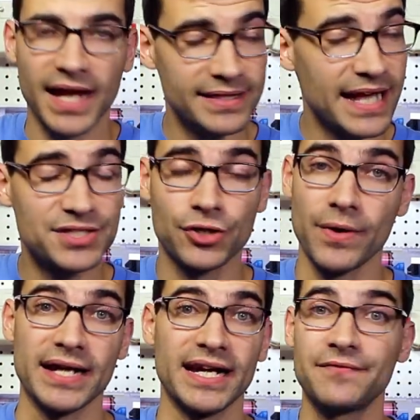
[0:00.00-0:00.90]
and that's
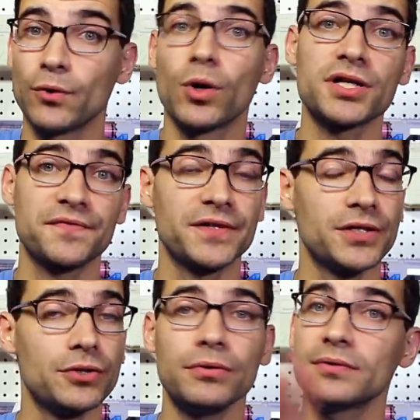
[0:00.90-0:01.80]
great. If it works for
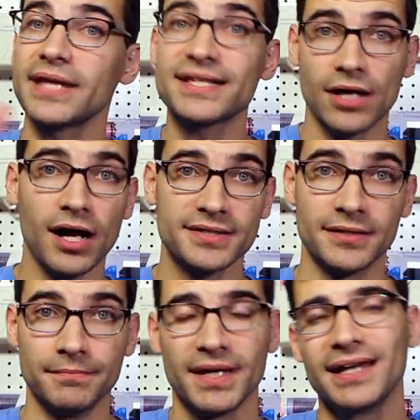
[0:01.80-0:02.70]
you, that's awesome.